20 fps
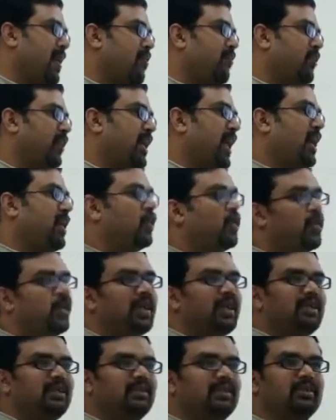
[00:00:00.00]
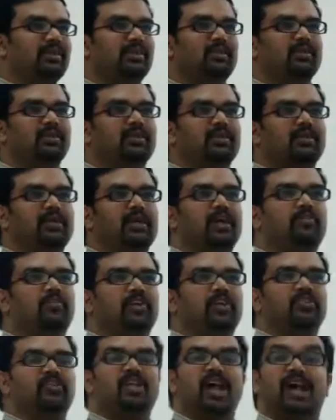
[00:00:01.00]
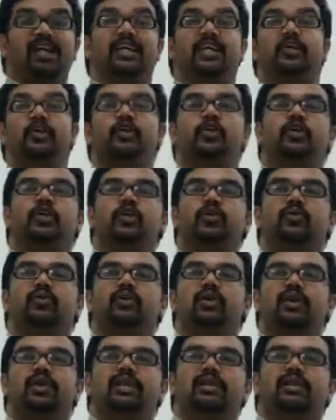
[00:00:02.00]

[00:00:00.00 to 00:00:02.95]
If you can do it, if it is that intuitive,